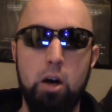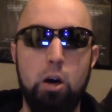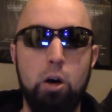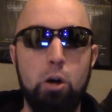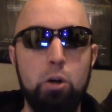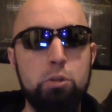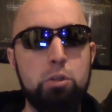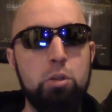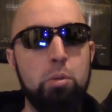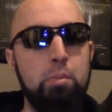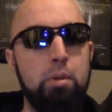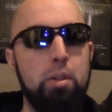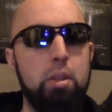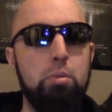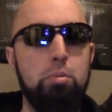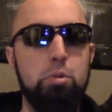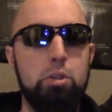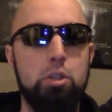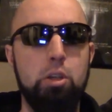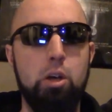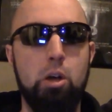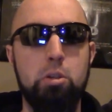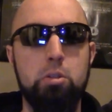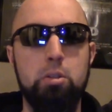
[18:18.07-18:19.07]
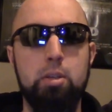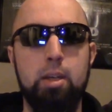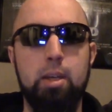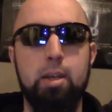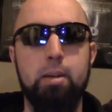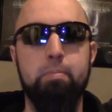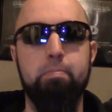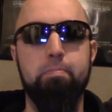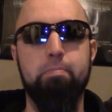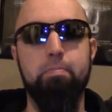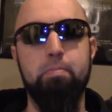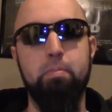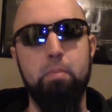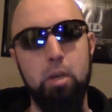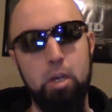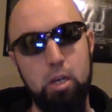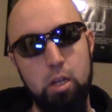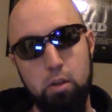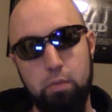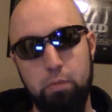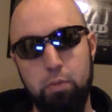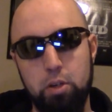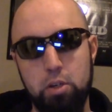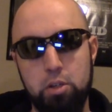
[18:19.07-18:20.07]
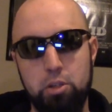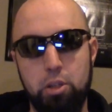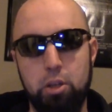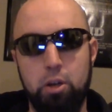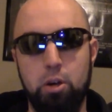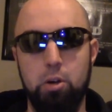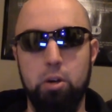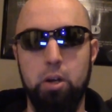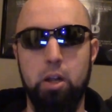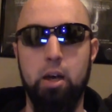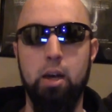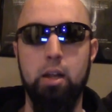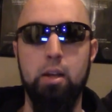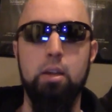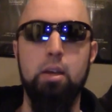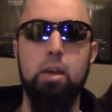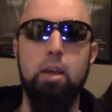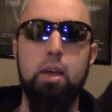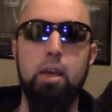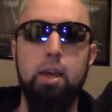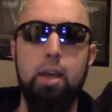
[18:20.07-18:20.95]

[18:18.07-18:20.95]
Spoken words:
ultimately resulting, unofficially or not,